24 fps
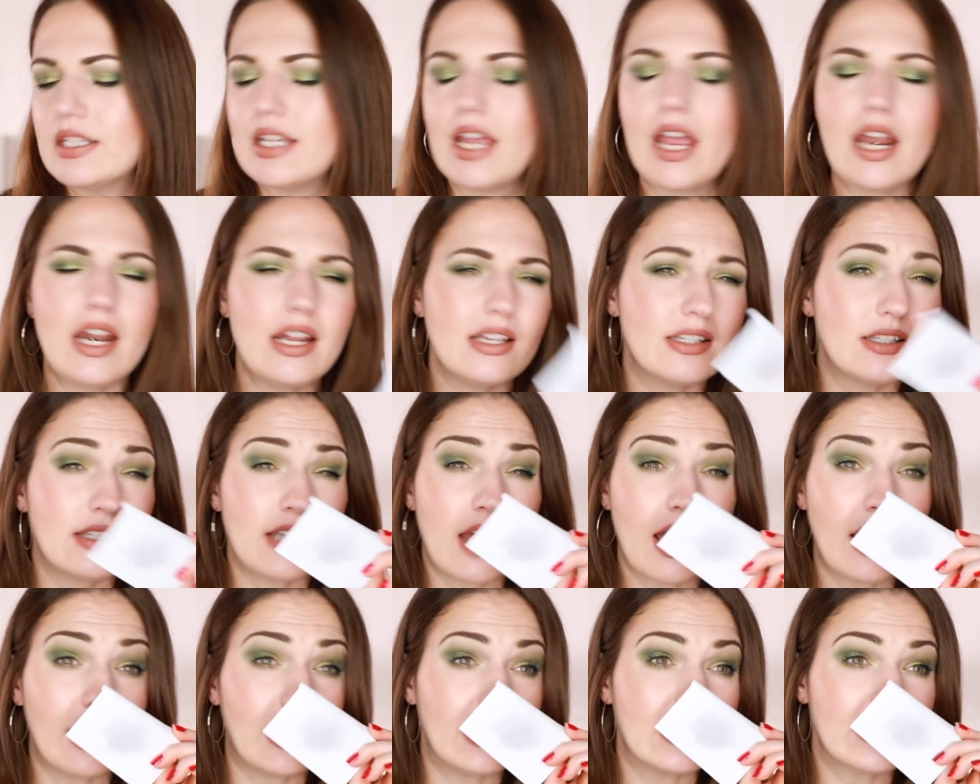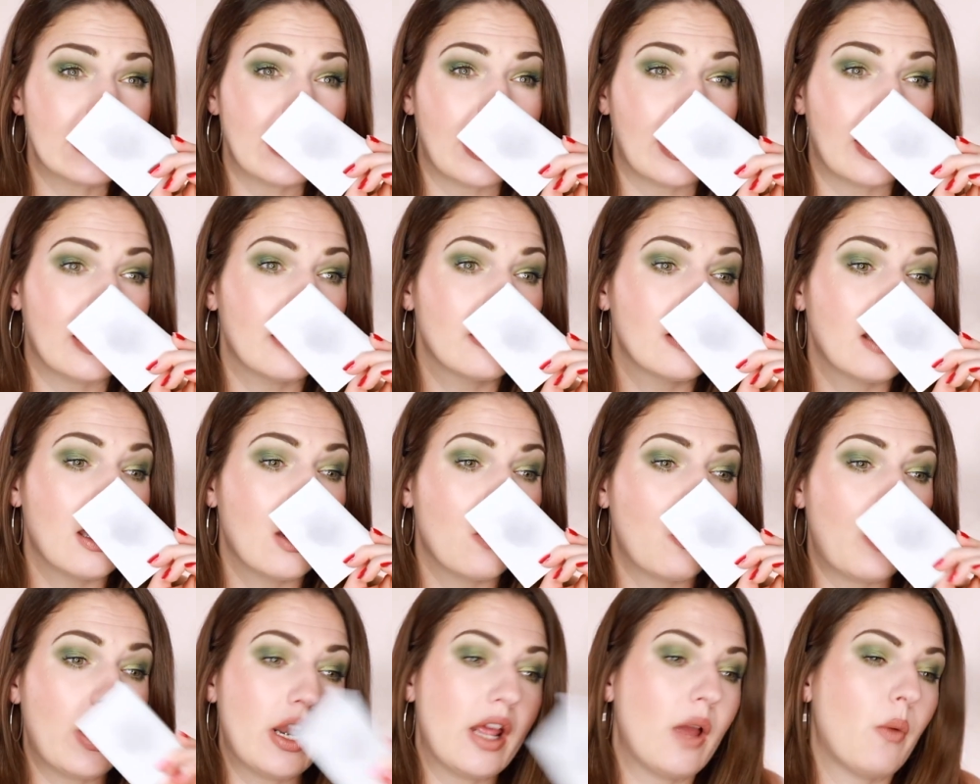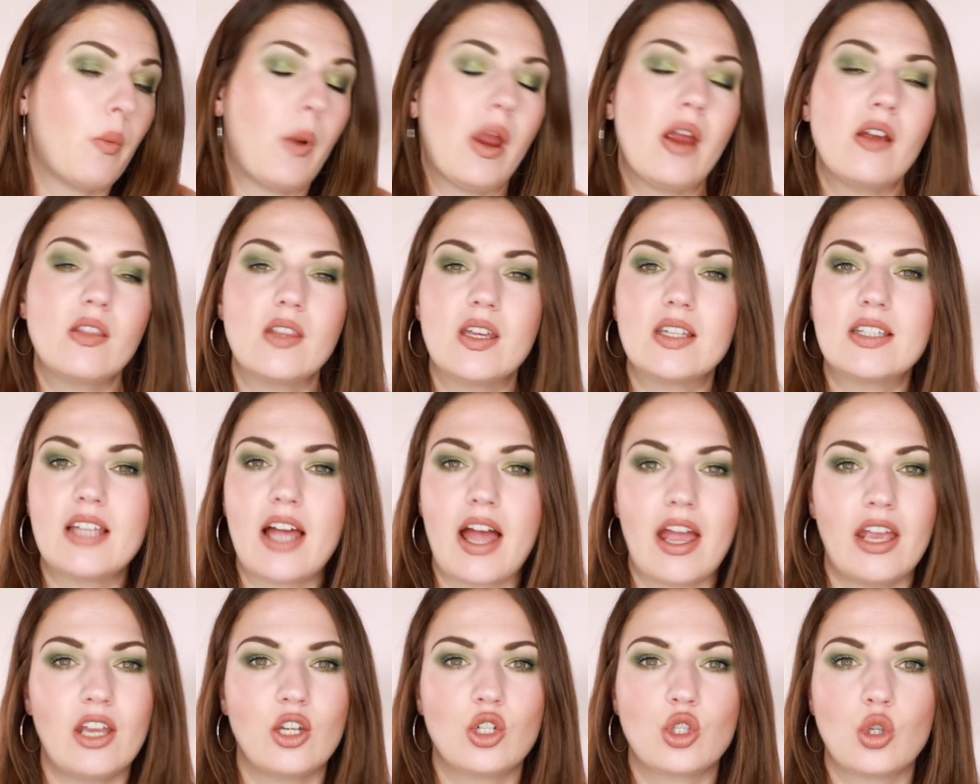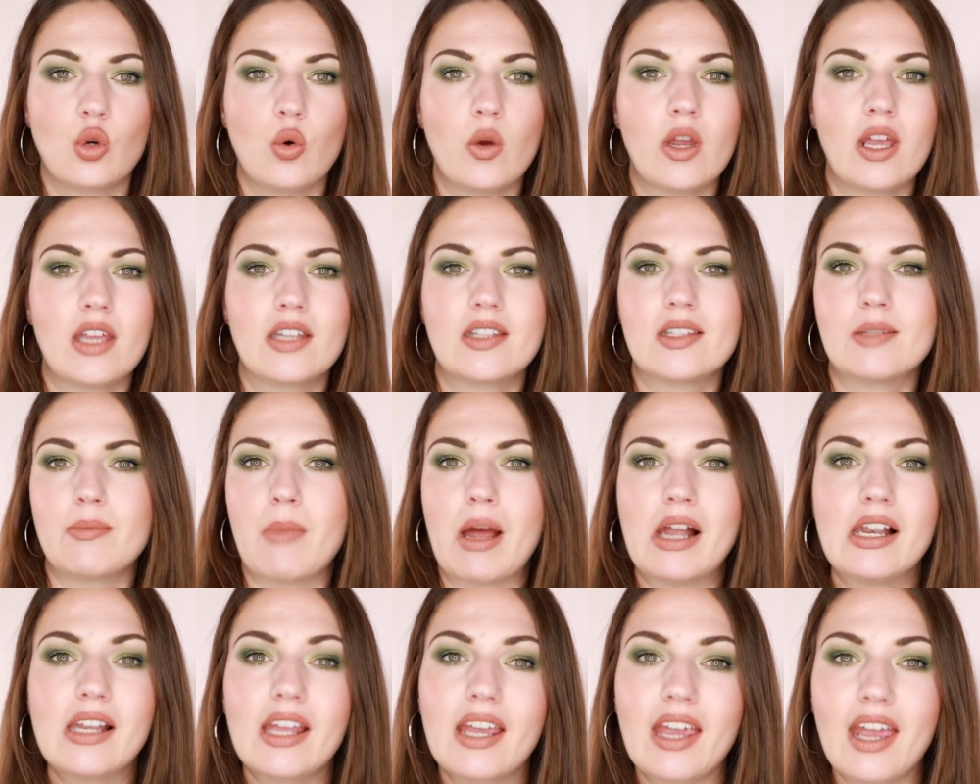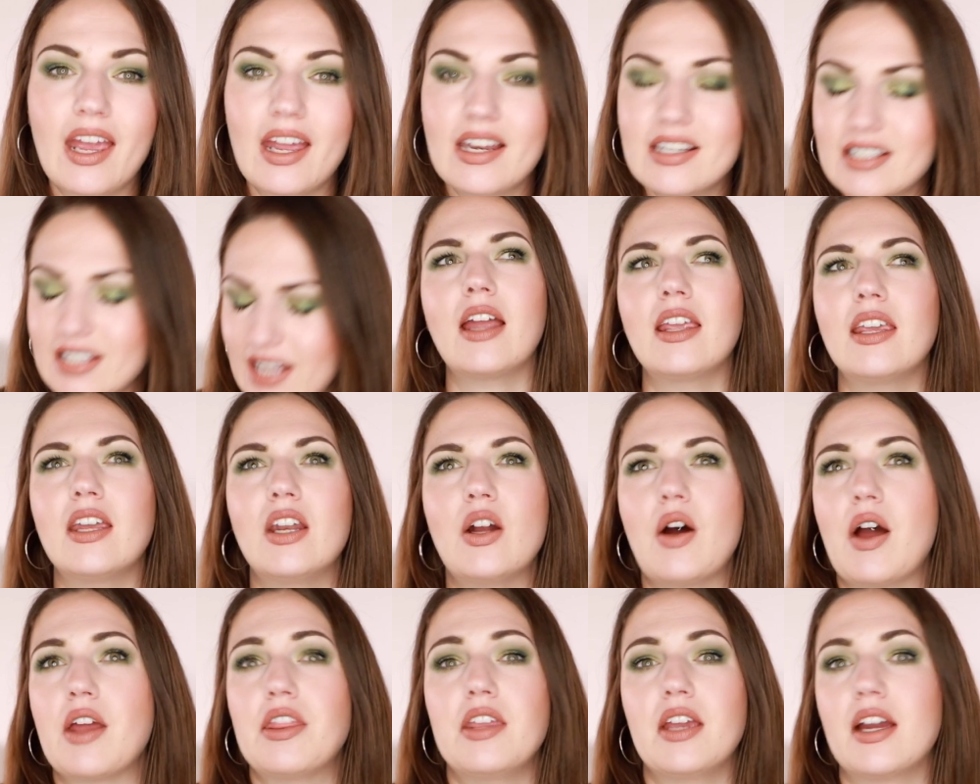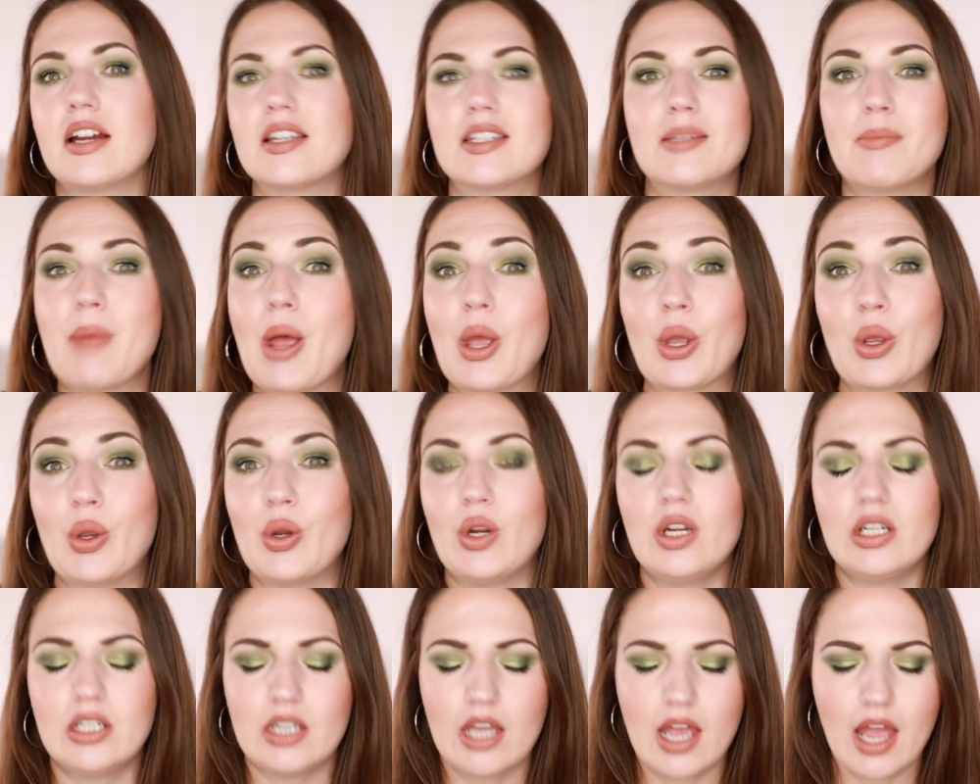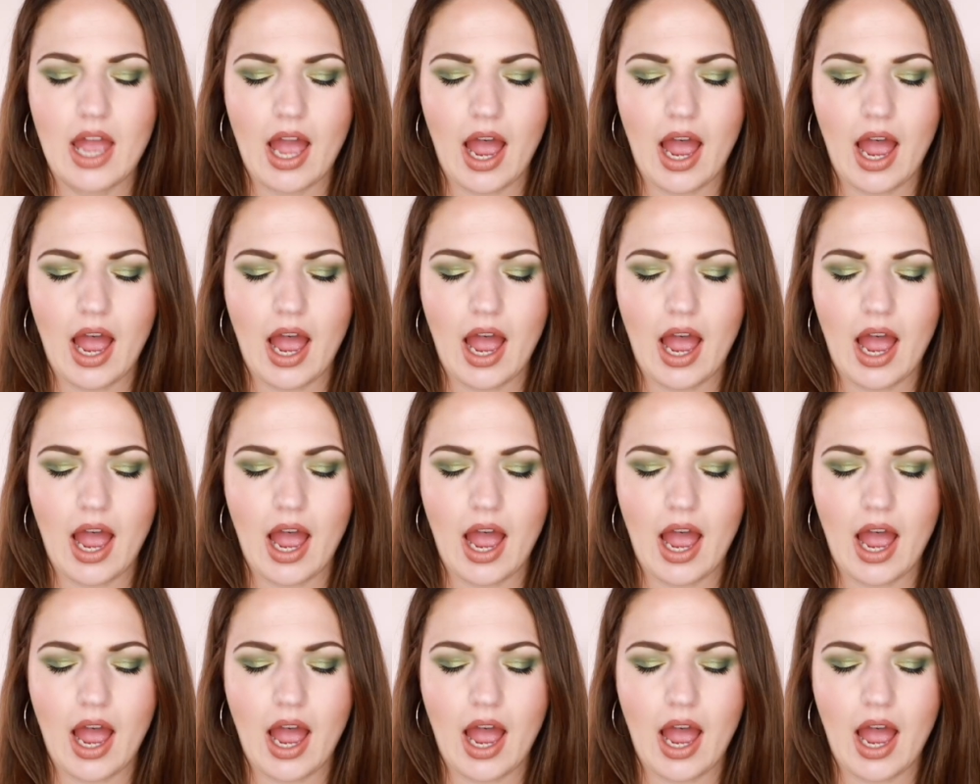It is nice. Like when I wear this, I enjoy smelling it. You know, I think I smell good.